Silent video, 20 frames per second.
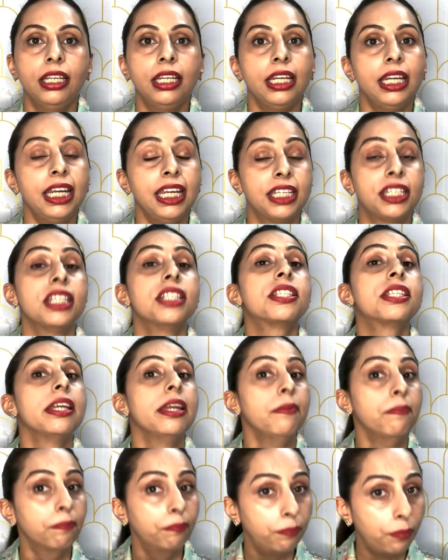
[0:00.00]
It is
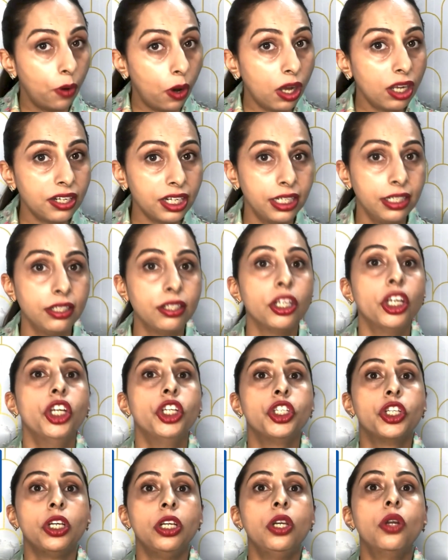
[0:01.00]
important
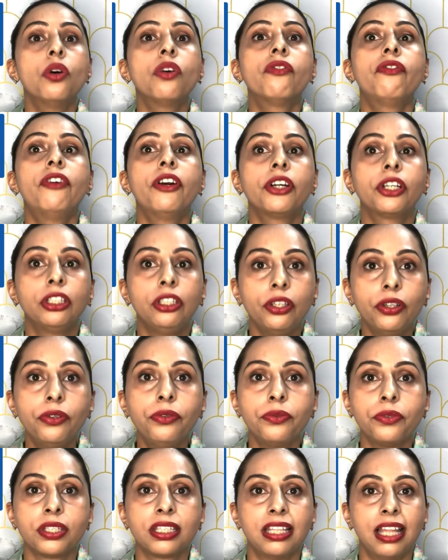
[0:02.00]
to look for
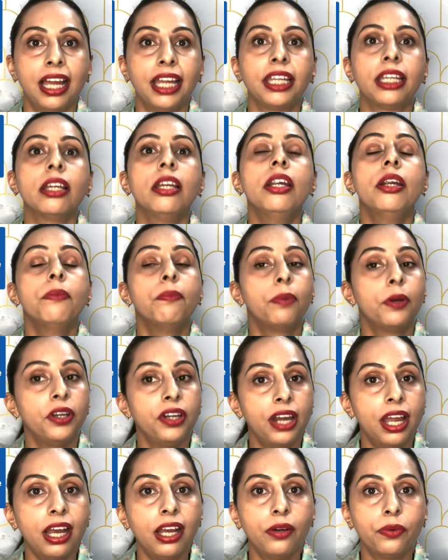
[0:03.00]
clues like
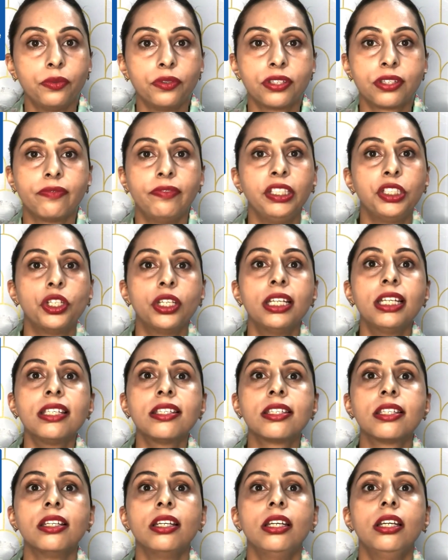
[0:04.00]
pronouns, which
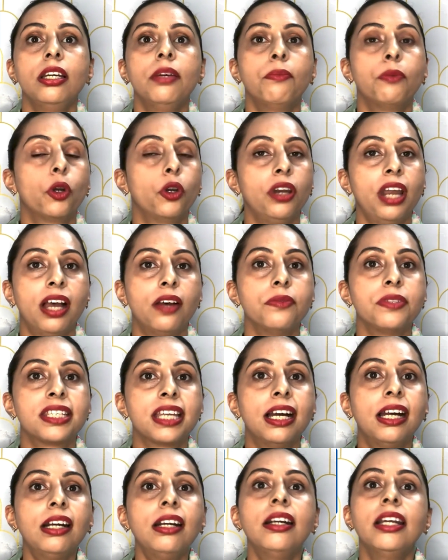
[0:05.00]
is pronouns
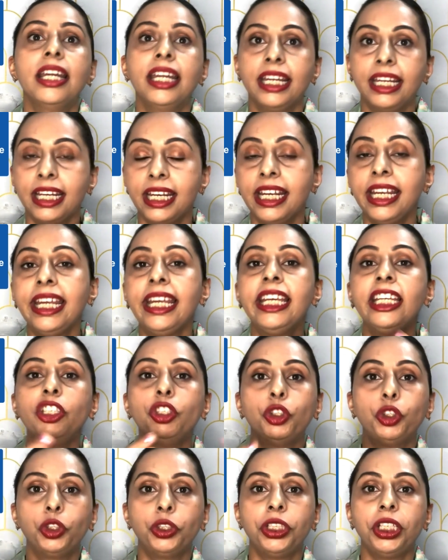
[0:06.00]
are he,
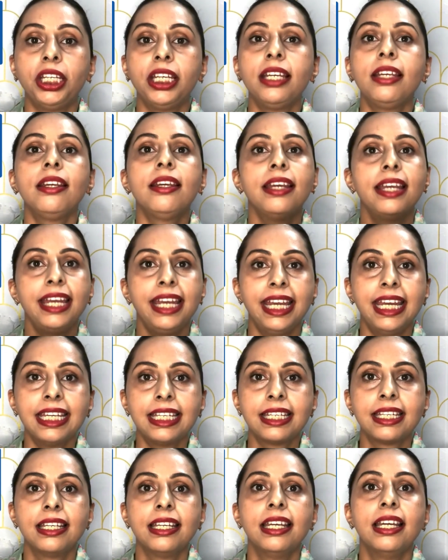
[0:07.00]
she,
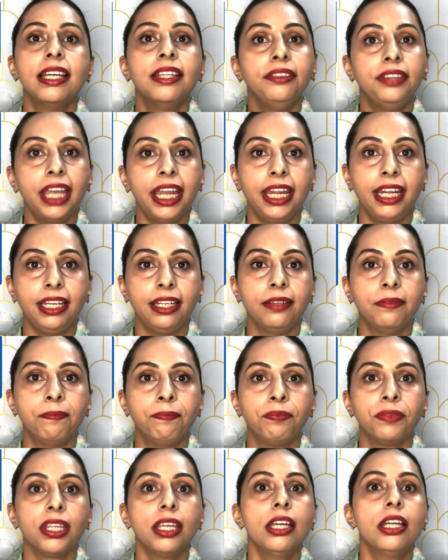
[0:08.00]
it, they.
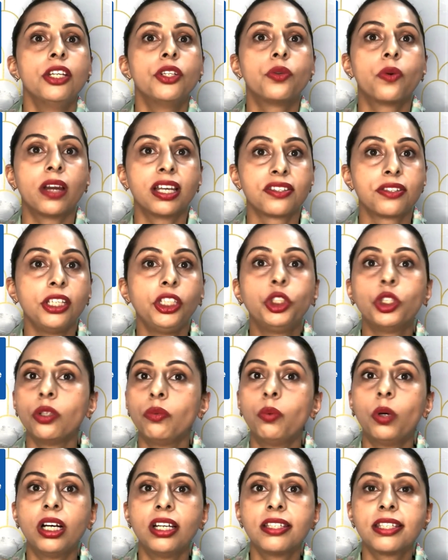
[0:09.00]
Transition
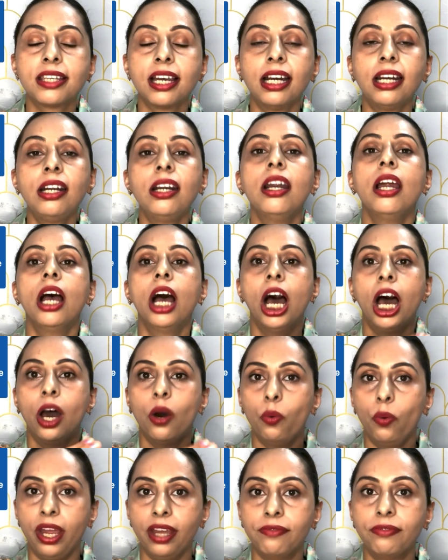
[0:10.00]
words are
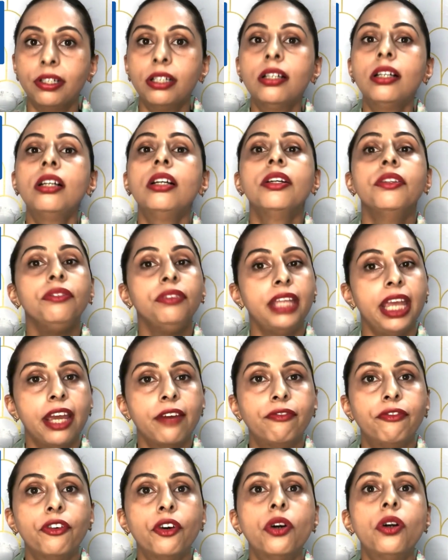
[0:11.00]
however,
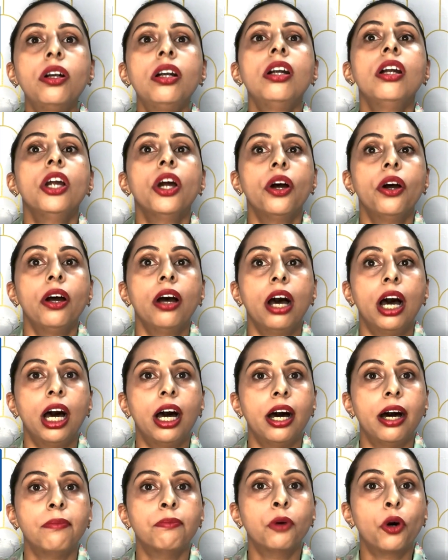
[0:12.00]
therefore,
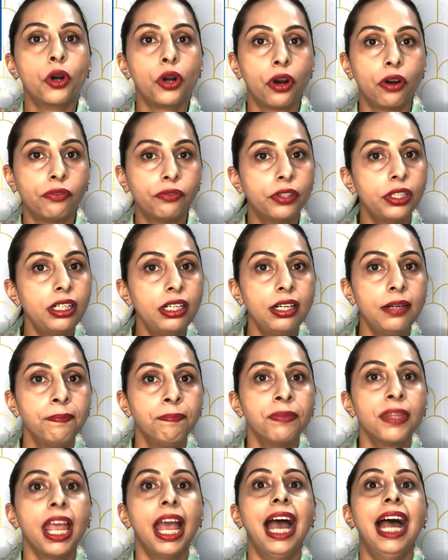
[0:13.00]
moreover,
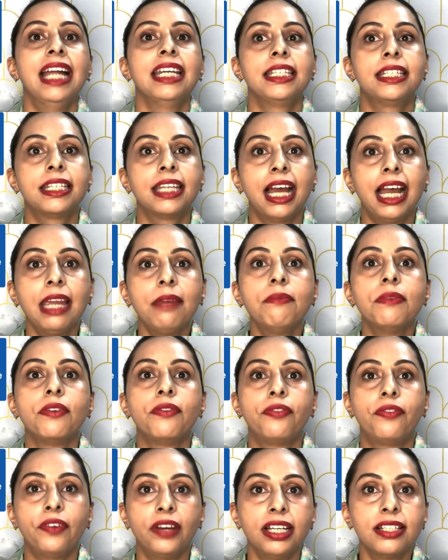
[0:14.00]
and time
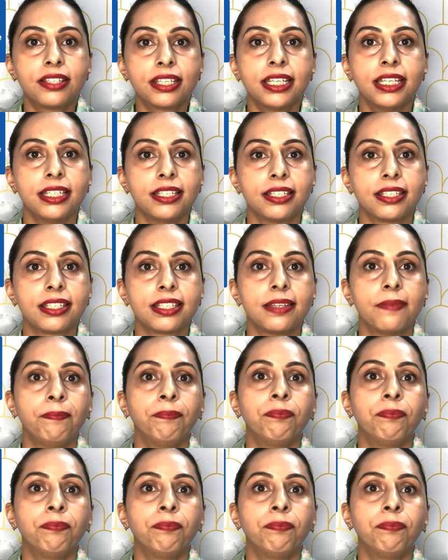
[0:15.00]
references.